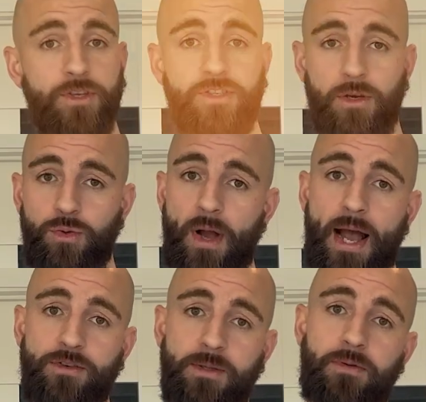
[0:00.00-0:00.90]
social
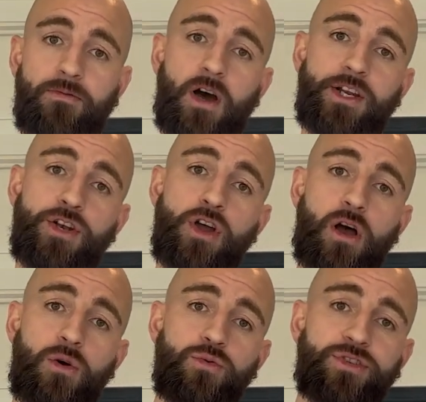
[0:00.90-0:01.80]
housing provider
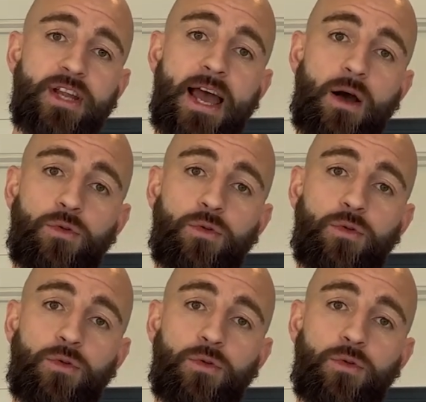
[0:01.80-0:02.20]
knows now